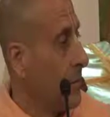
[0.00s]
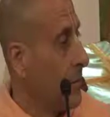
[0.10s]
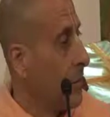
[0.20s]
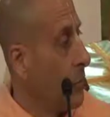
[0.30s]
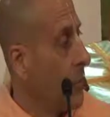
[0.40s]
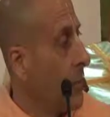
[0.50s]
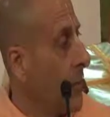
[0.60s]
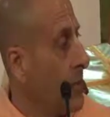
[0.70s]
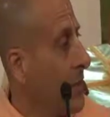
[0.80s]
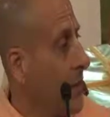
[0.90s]
And if you
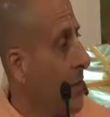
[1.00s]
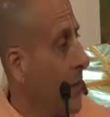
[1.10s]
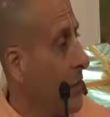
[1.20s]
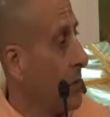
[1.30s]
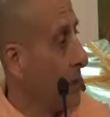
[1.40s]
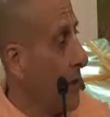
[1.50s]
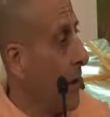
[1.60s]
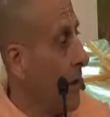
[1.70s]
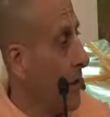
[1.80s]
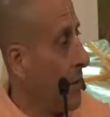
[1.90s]
really identify with the
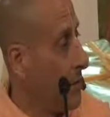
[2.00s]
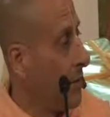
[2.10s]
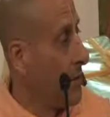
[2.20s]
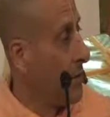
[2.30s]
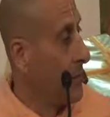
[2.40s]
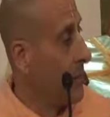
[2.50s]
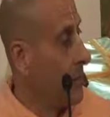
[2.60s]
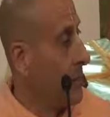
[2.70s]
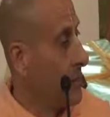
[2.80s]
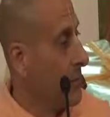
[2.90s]
car,
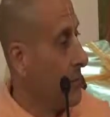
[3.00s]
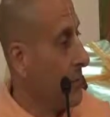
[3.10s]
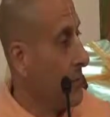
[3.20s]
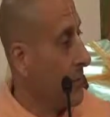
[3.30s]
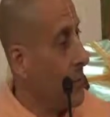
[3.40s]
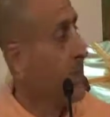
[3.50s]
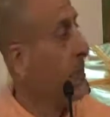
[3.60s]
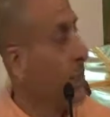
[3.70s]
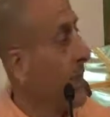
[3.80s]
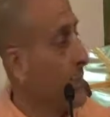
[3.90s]
you think, let me
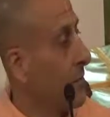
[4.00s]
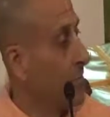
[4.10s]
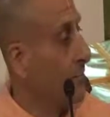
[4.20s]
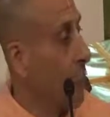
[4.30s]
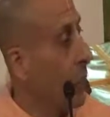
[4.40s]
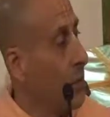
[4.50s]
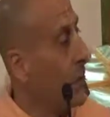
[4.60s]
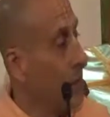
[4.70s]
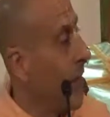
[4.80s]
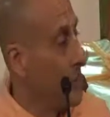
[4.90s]
drink oil
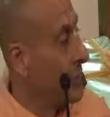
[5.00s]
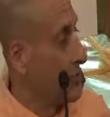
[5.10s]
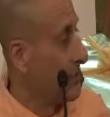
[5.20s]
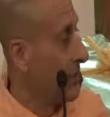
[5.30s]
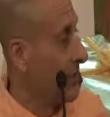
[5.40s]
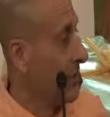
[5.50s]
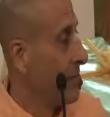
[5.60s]
and gasoline.